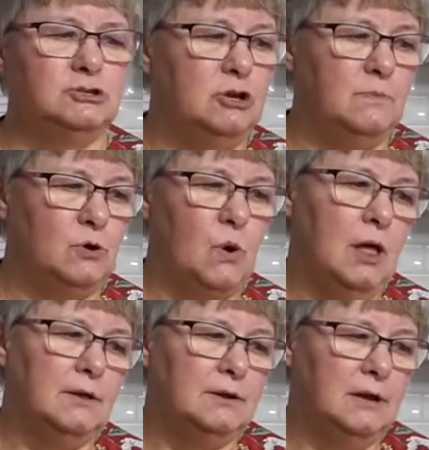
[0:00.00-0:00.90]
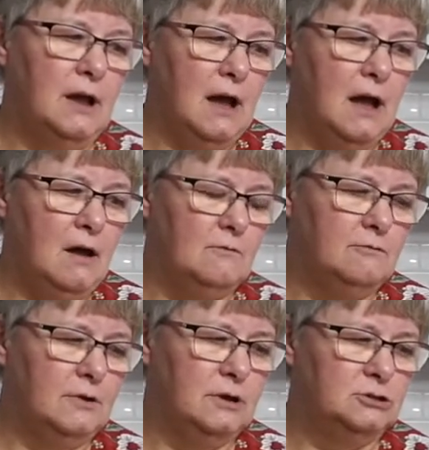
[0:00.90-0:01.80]
a cheaper quality of
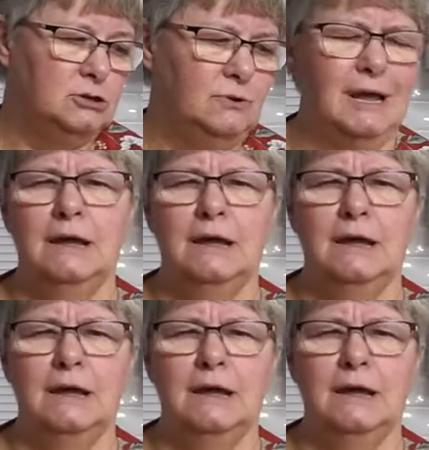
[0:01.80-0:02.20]
tuna.